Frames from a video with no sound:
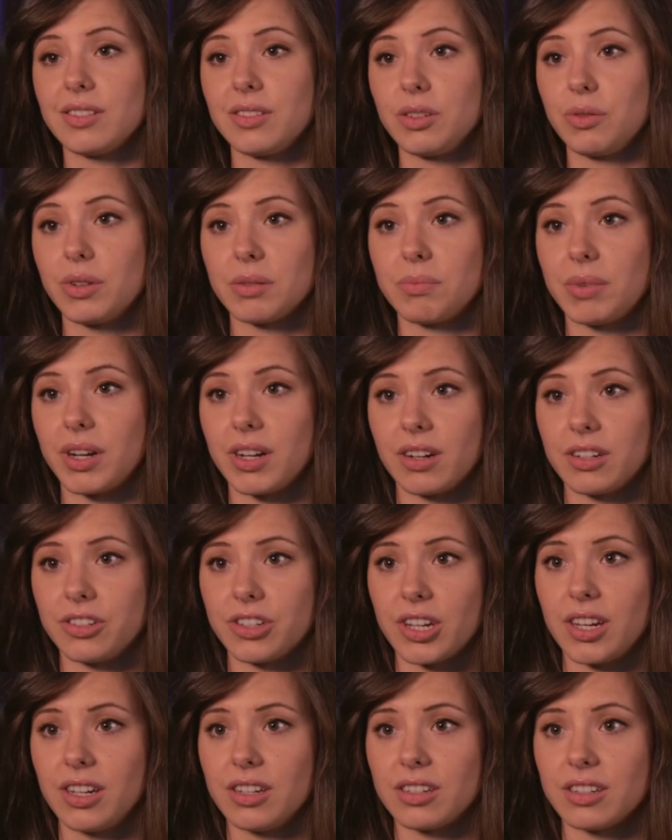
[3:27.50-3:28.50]
is you get a better
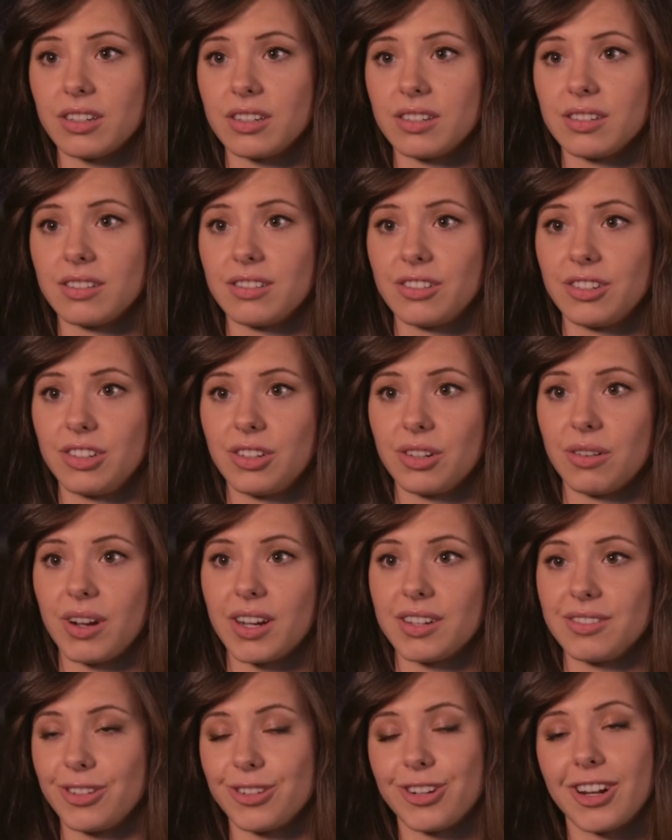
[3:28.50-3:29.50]
education. You
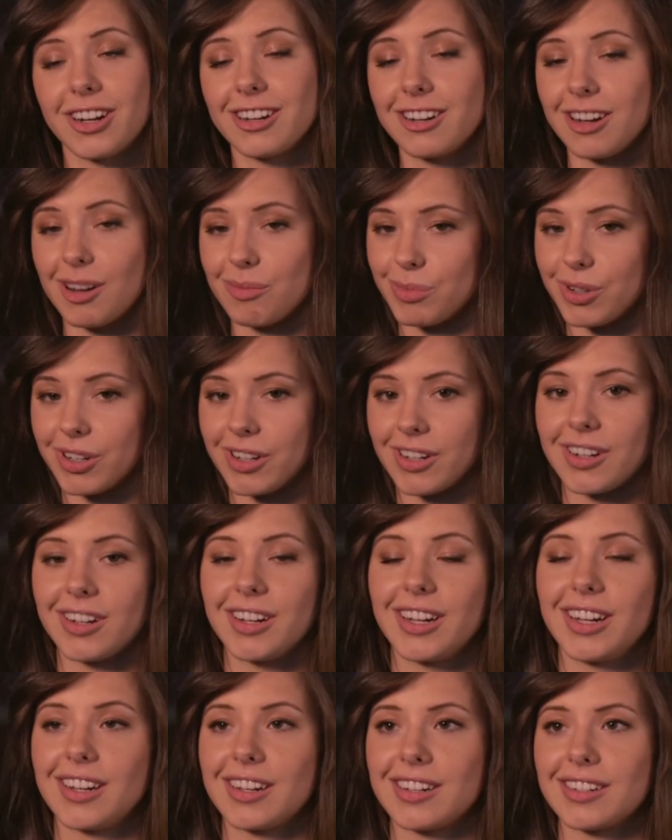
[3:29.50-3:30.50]
don't, you're not a number,
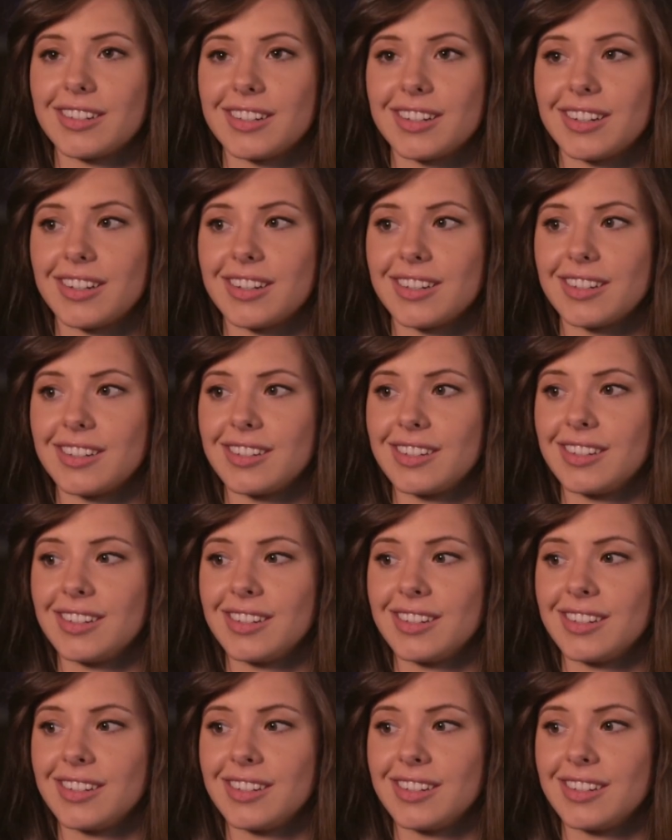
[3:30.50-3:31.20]
and uh,